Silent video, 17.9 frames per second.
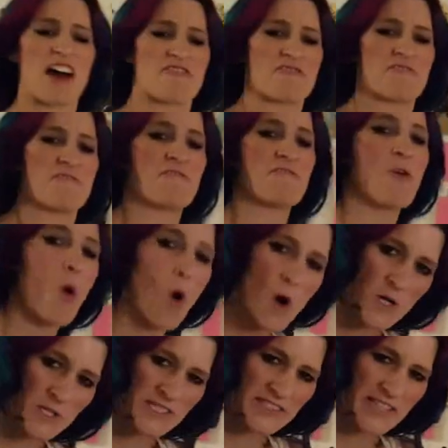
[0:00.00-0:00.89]
that
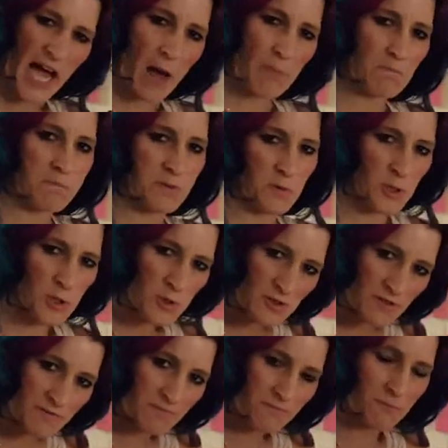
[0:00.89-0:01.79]
force, that
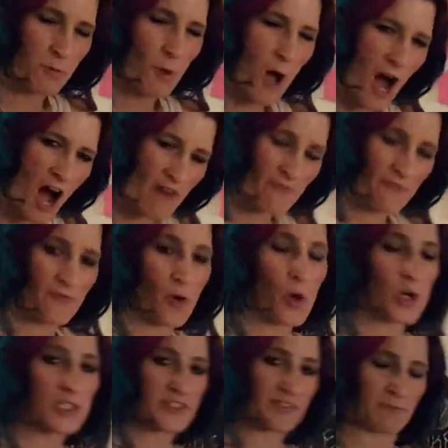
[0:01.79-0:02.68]
brute raw
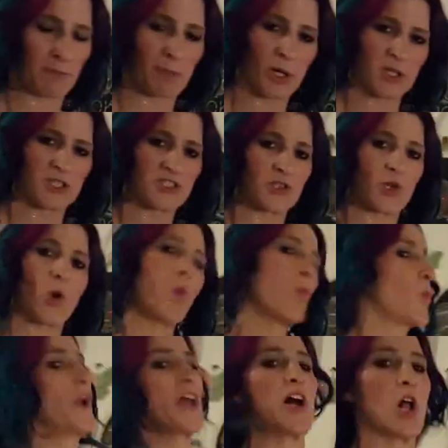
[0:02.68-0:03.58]
force of
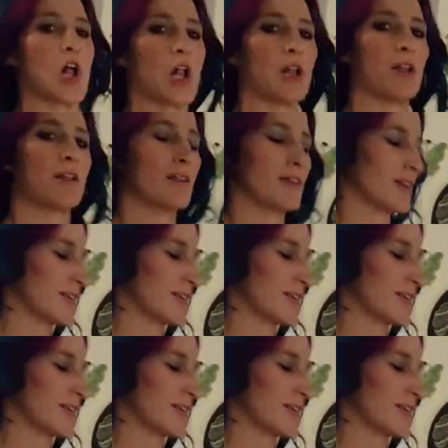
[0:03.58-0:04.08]
personal will,